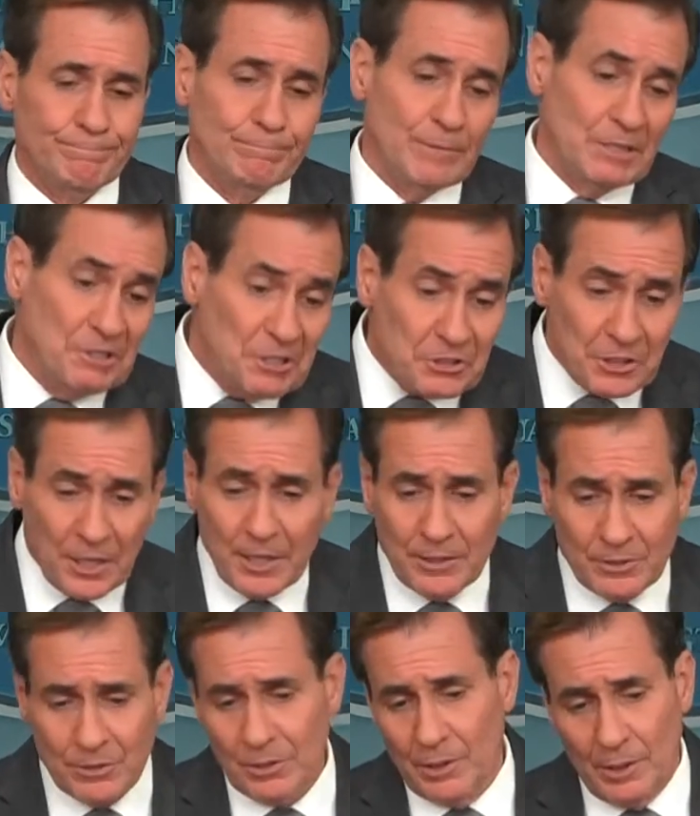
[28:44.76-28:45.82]
In this
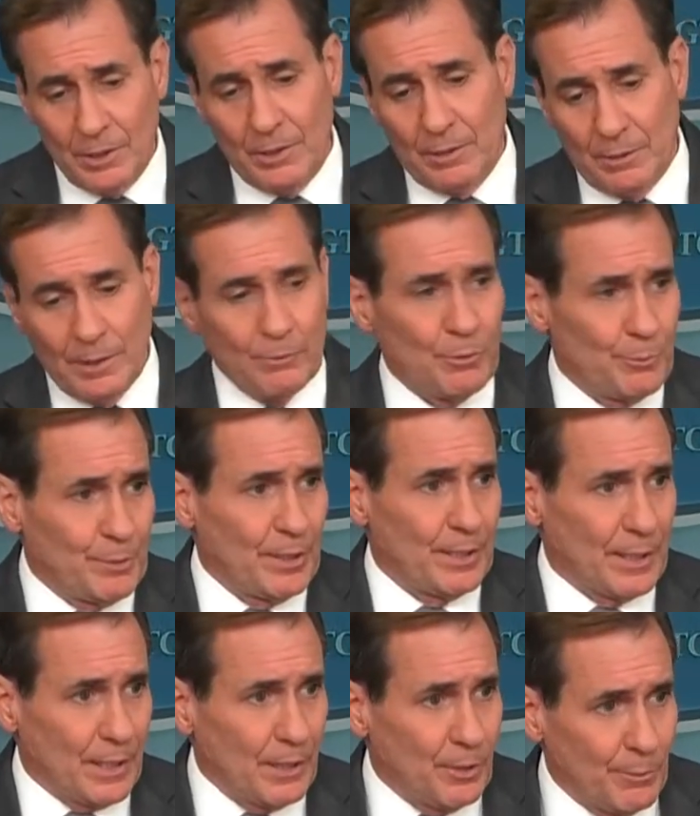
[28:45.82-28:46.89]
case, it would be to
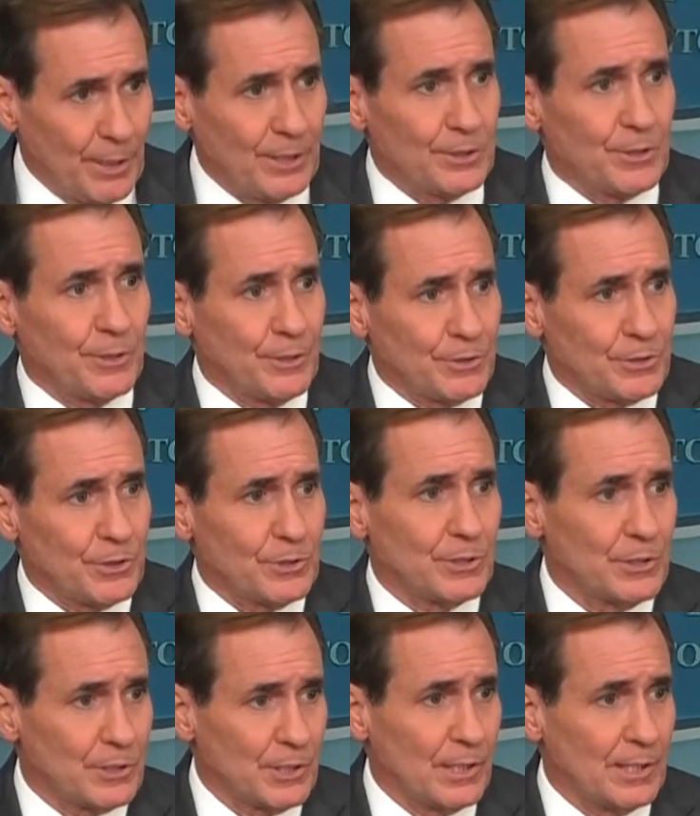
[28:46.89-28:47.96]
get humanitarian
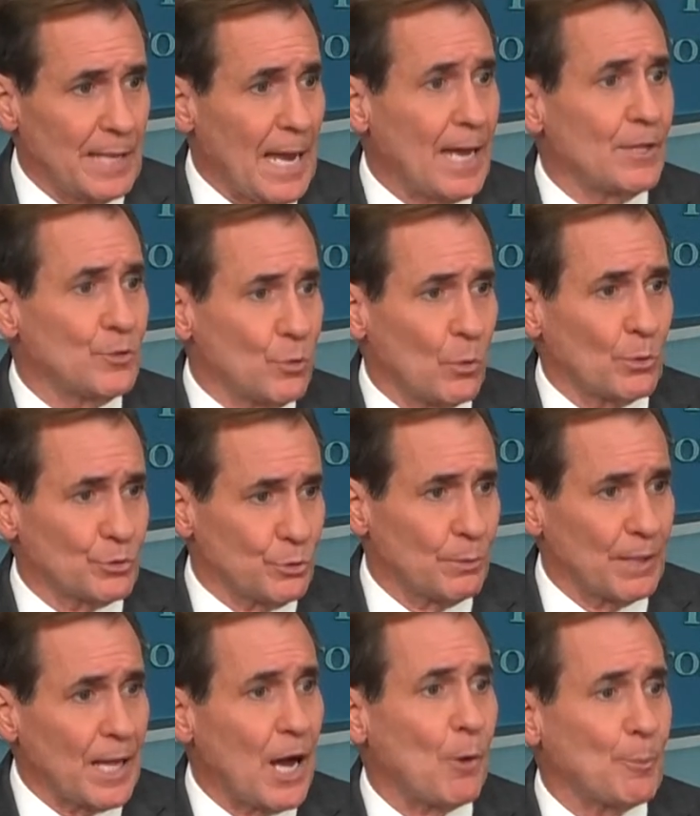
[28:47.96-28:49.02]
assistance in and or to
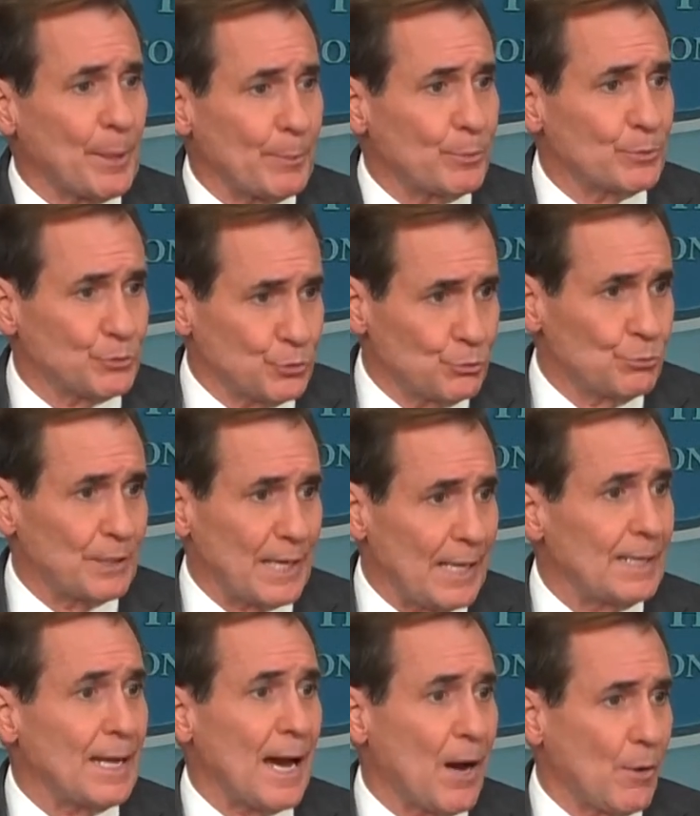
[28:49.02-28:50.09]
allow people to
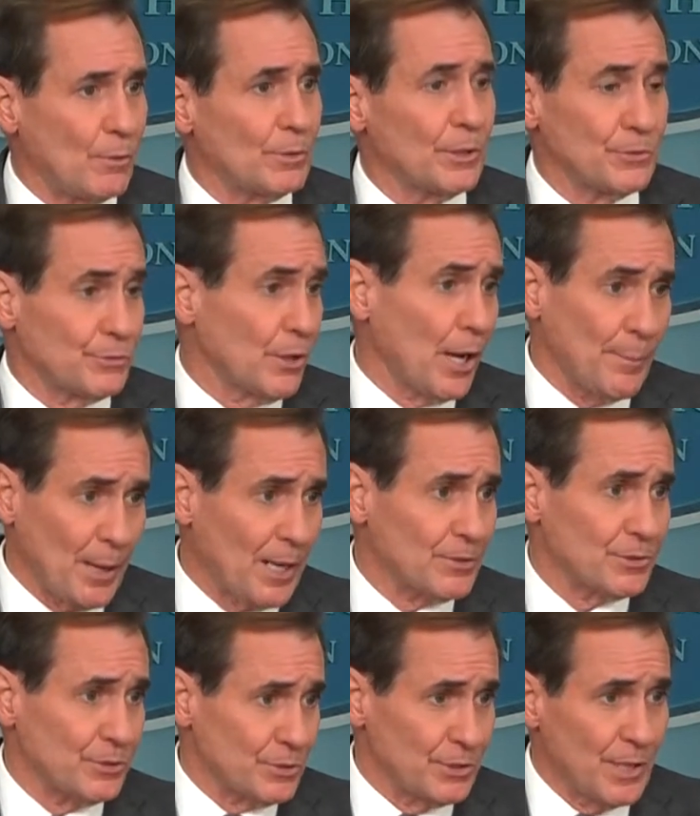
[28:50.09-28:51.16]
get out, because
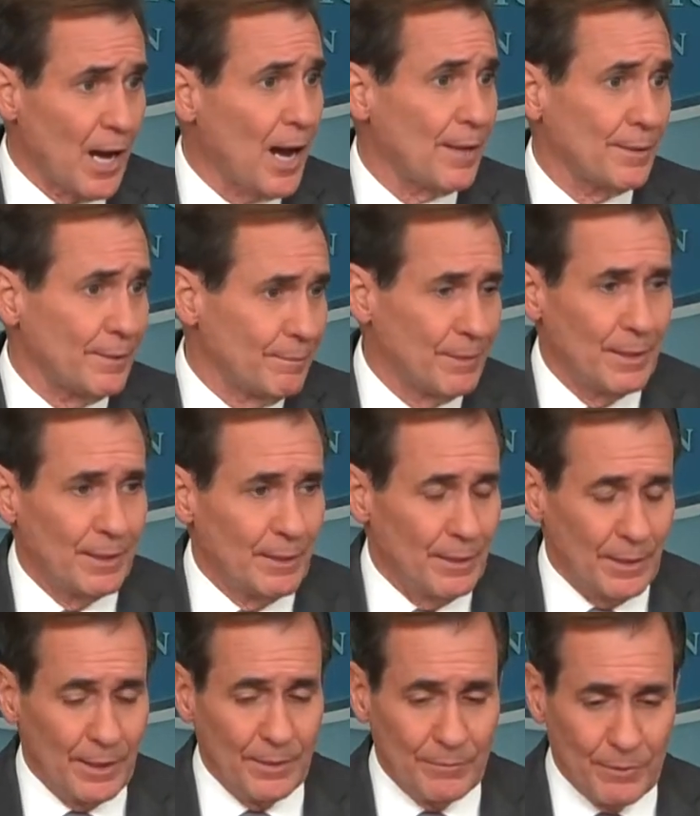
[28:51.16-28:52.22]
Hamas is not,
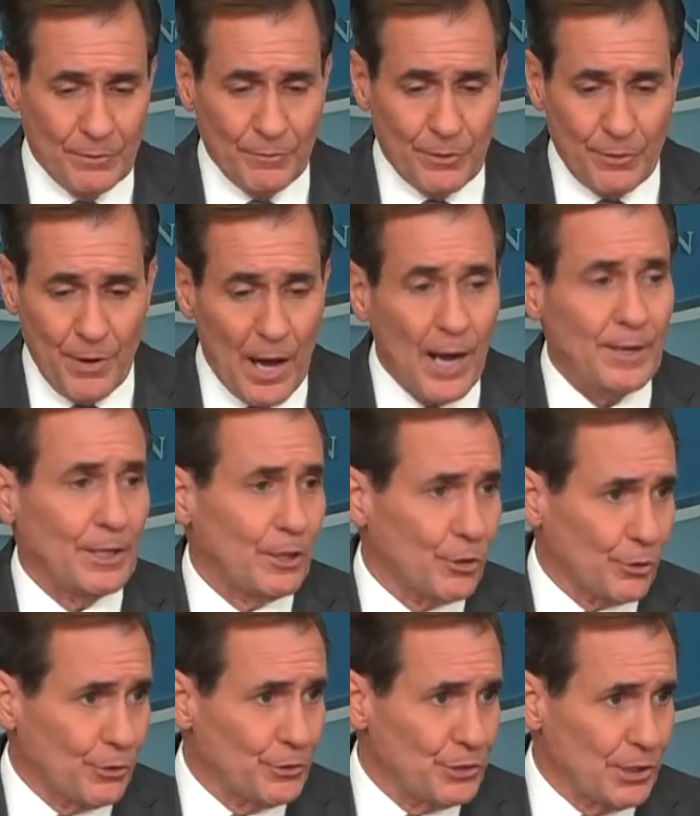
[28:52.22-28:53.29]
they're not
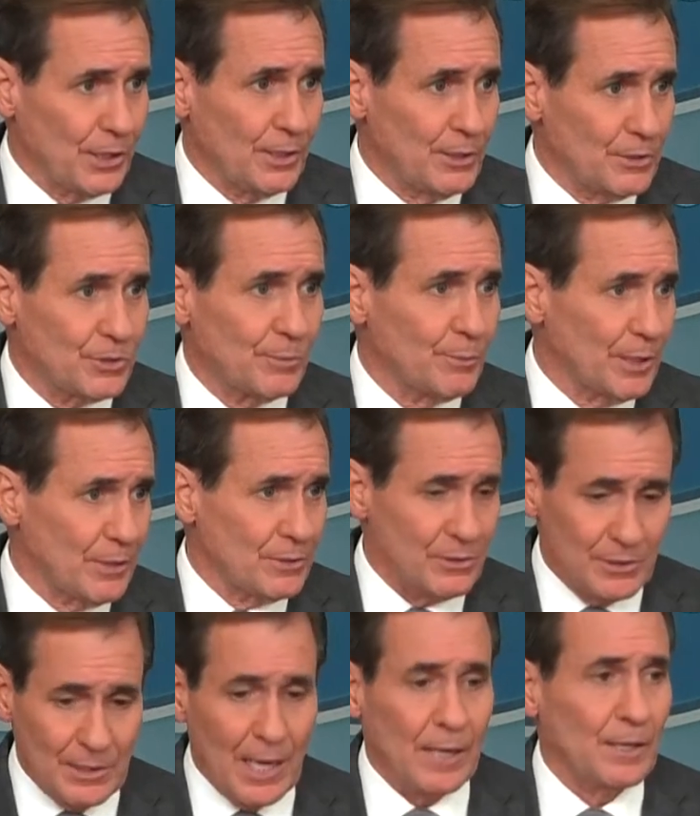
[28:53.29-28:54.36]
encouraging and in some
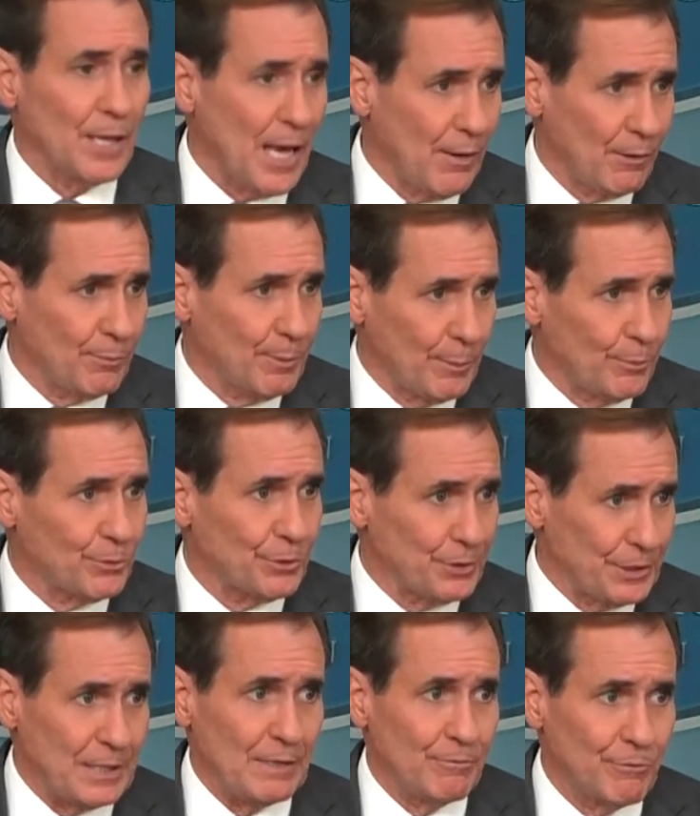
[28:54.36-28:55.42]
cases not allowing people to
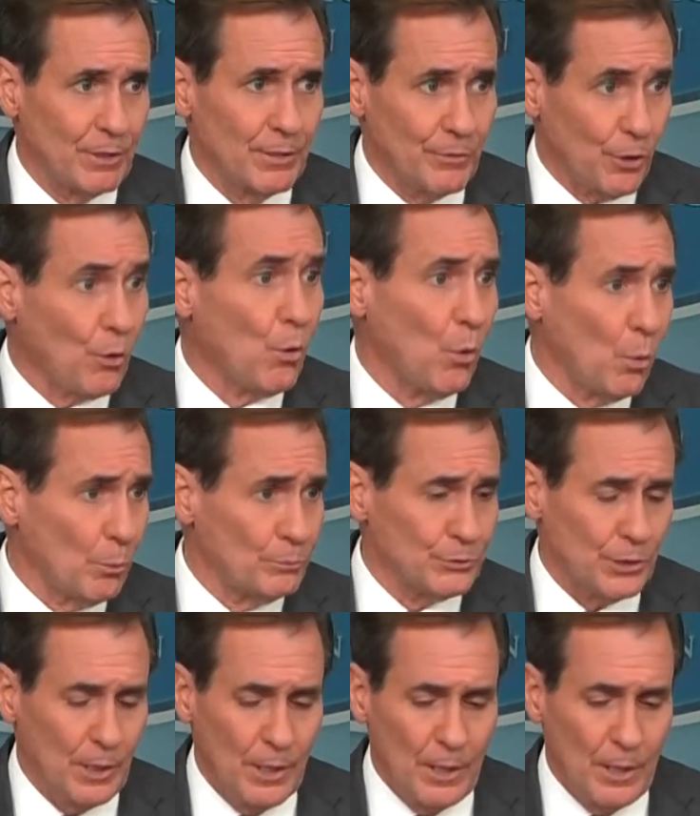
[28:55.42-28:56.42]
leave their homes.